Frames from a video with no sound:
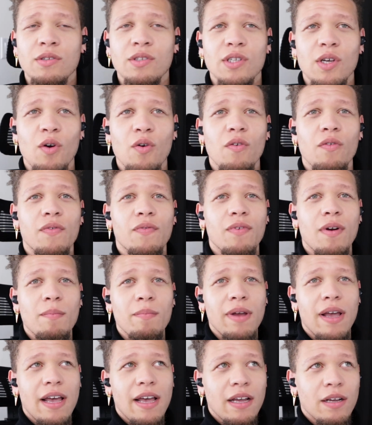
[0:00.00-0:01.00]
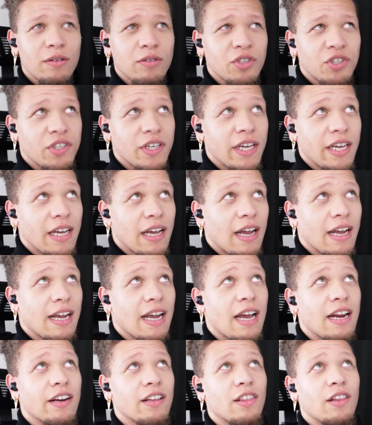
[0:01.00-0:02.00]
So from LG, I
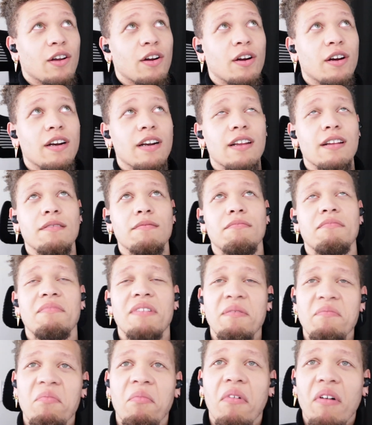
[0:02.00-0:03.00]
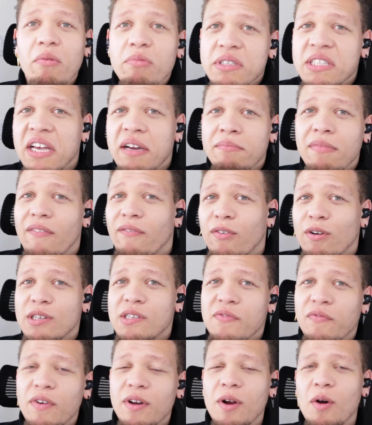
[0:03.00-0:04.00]
kind of learned, and it was like my
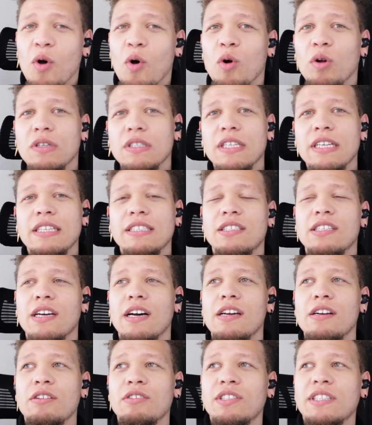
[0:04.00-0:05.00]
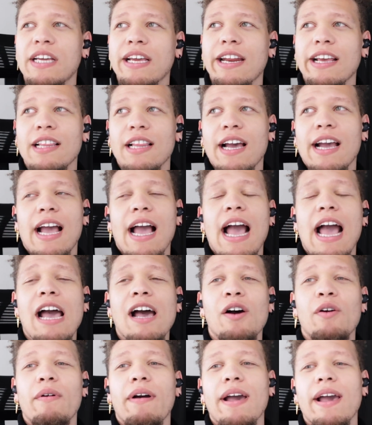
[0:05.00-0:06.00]
first foothold into understanding like
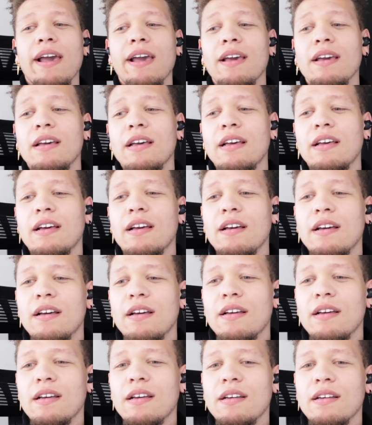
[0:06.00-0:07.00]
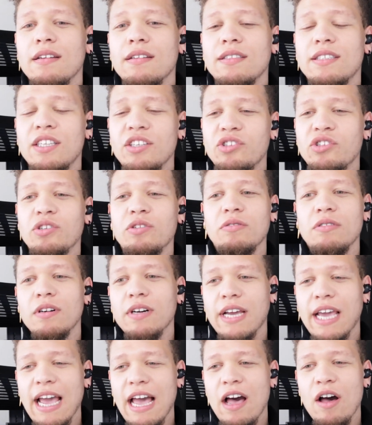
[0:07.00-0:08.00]
how a digital
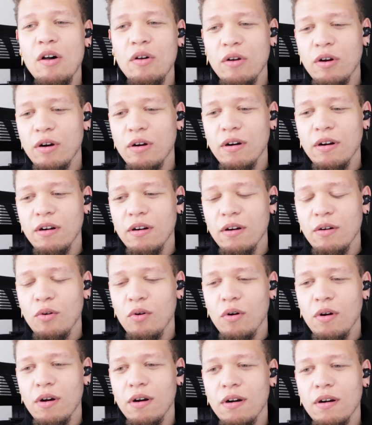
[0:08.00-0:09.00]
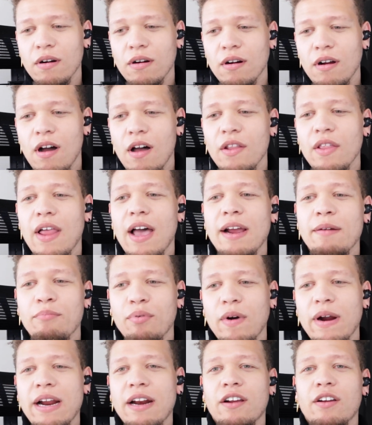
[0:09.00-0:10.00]
account or online
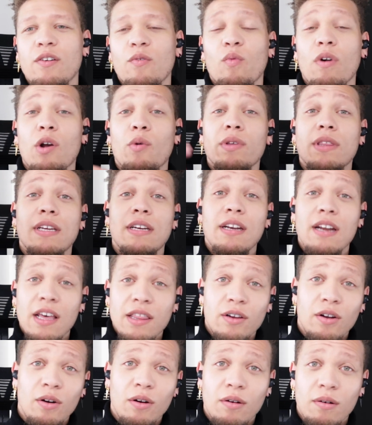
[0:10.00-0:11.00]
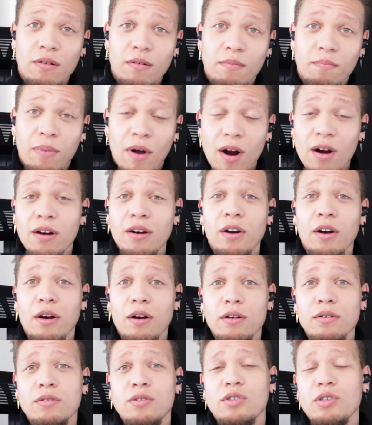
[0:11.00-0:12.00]
brand could work with another
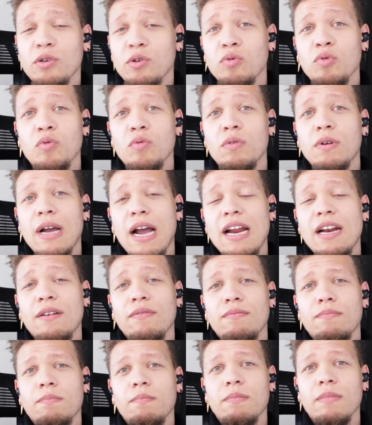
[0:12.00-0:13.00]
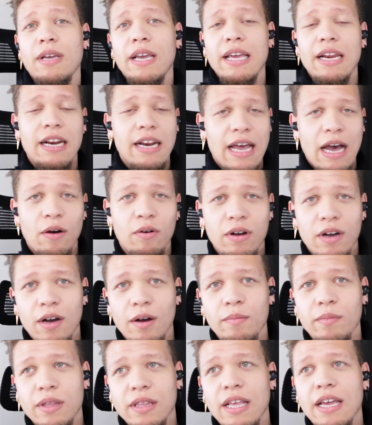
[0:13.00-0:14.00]
partner to kind of get an
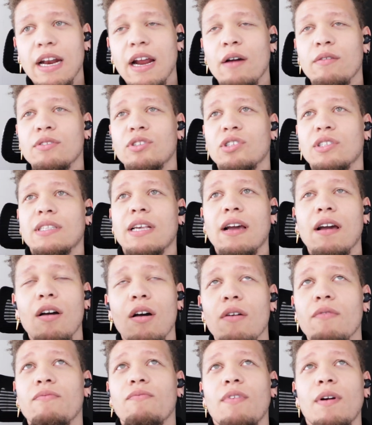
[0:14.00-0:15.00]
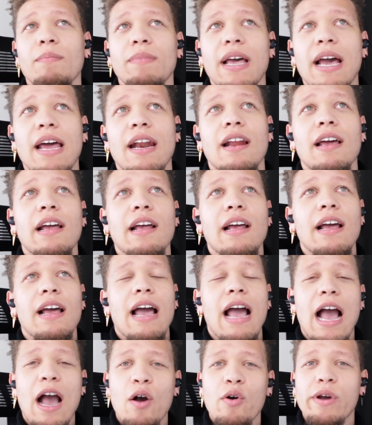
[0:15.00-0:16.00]
outcome. And then I was just like, from that,
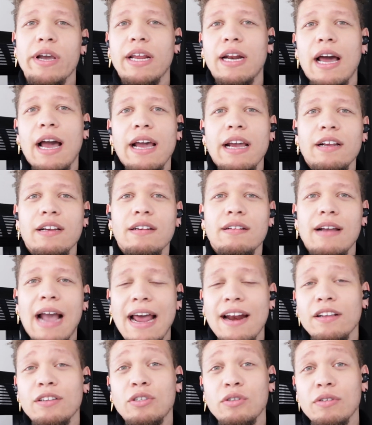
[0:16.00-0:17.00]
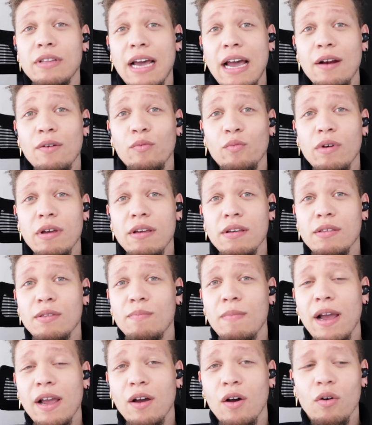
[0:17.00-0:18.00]
how can I kind of do that with
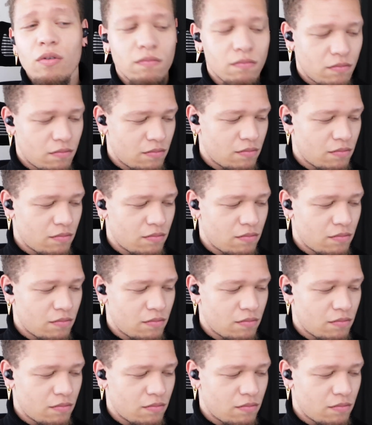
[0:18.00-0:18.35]
my own